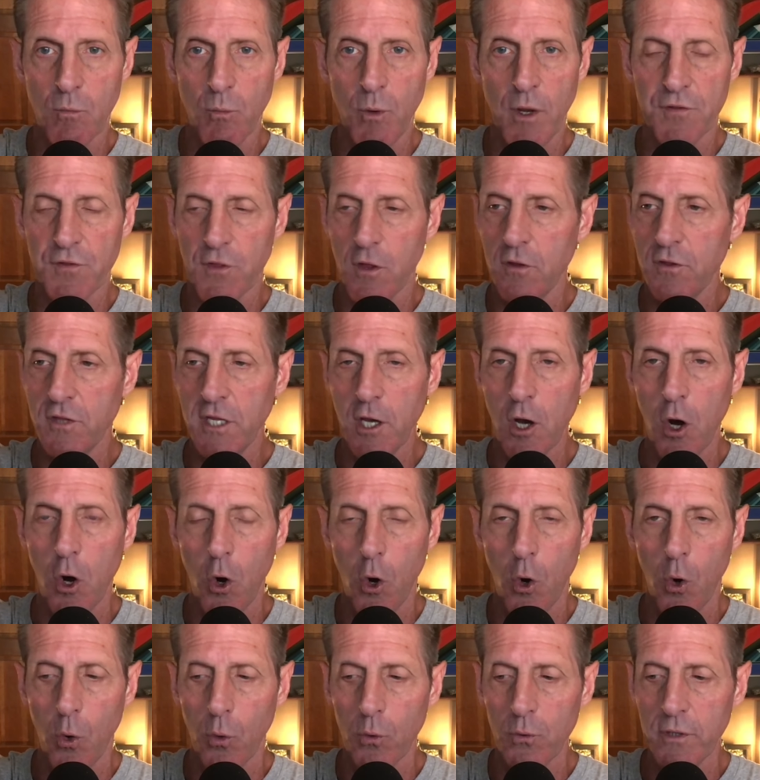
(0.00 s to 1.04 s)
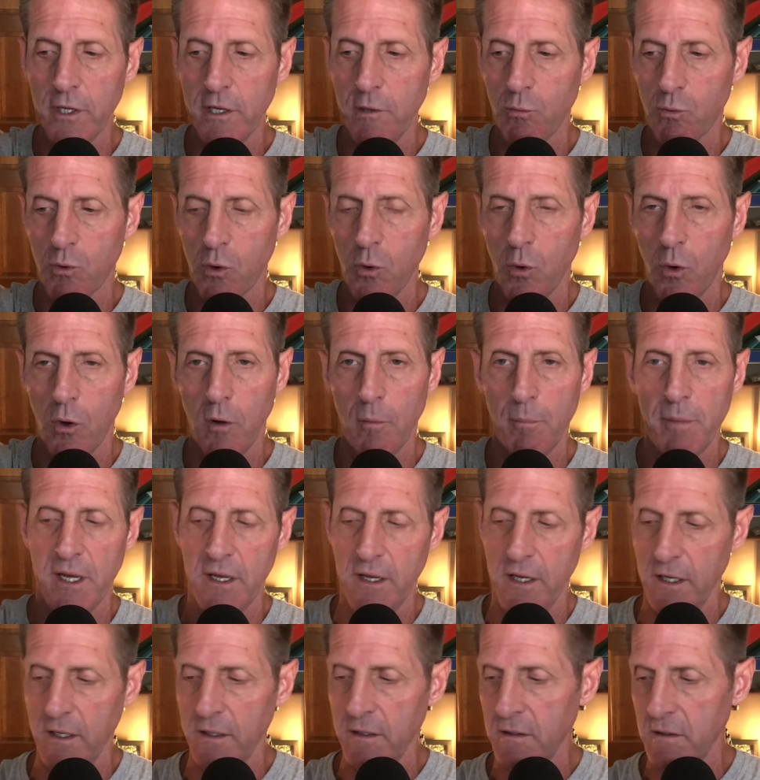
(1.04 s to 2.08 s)
with the only rule
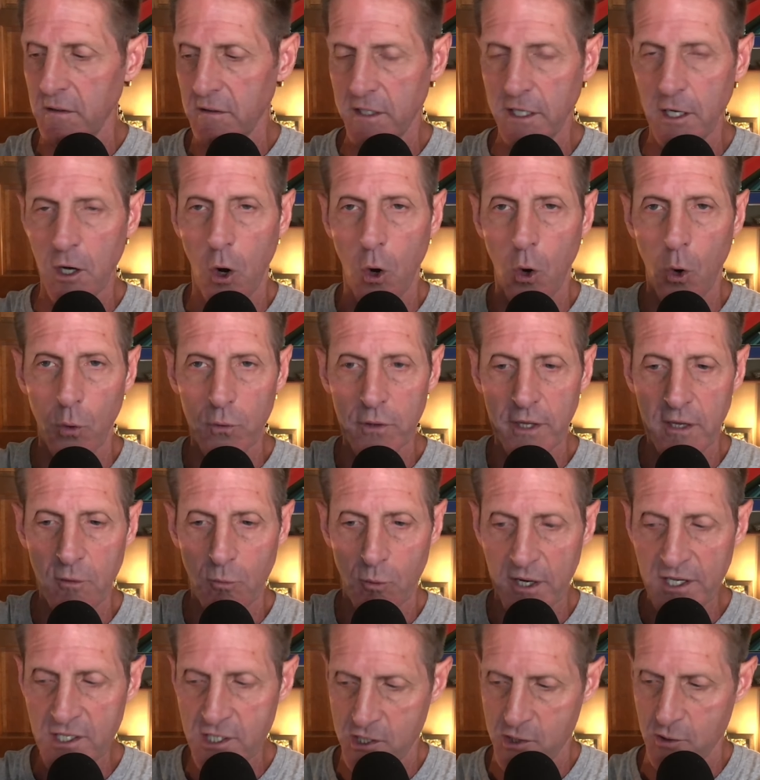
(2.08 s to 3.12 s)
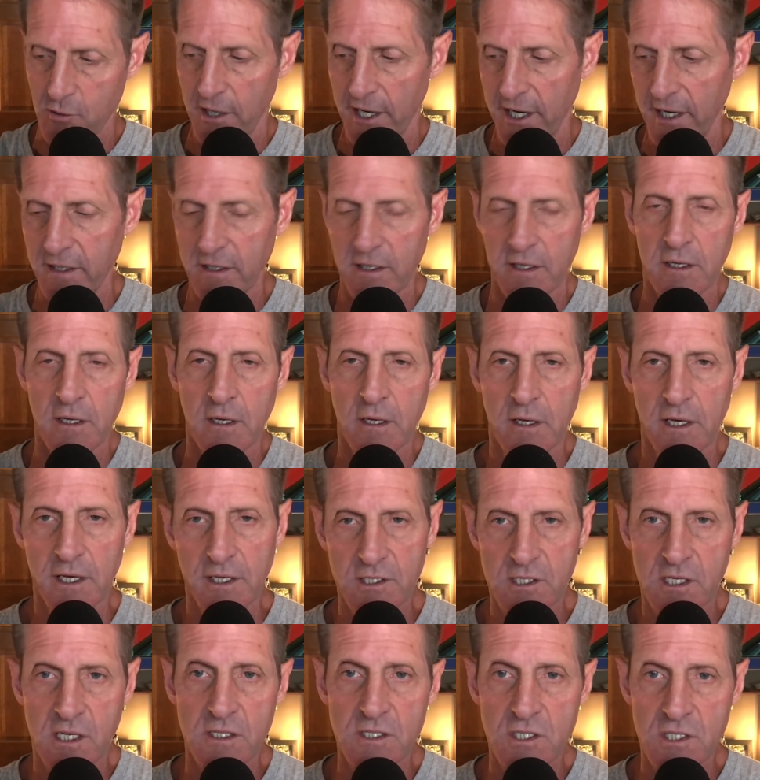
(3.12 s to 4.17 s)
being, the only restraint
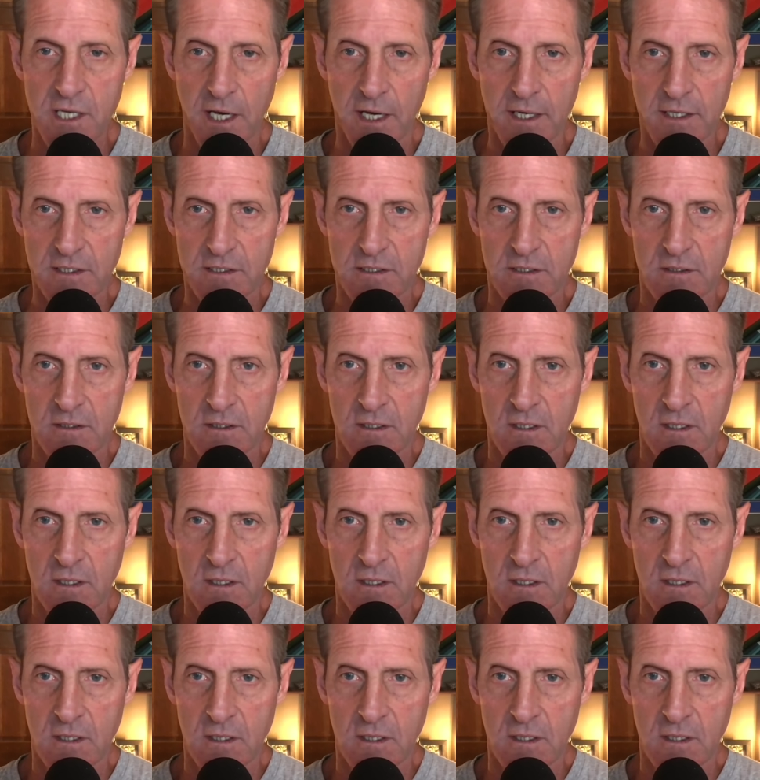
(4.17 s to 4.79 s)
is consent.